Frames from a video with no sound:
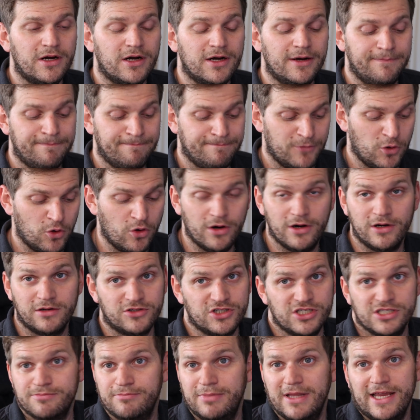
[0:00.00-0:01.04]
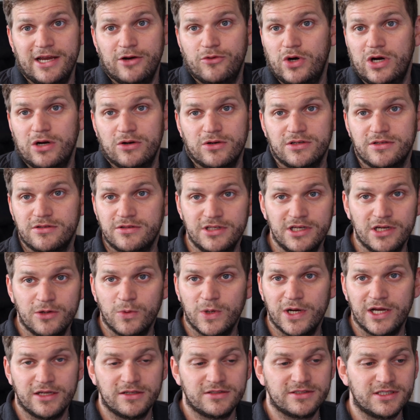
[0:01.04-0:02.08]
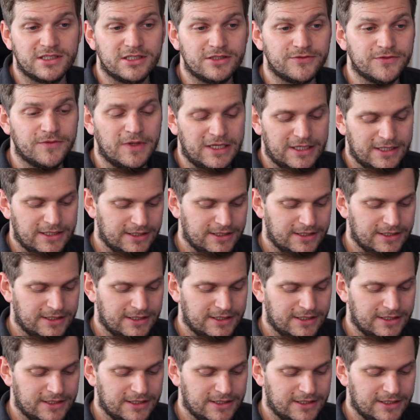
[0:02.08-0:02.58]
um, or just play around DIY stuff.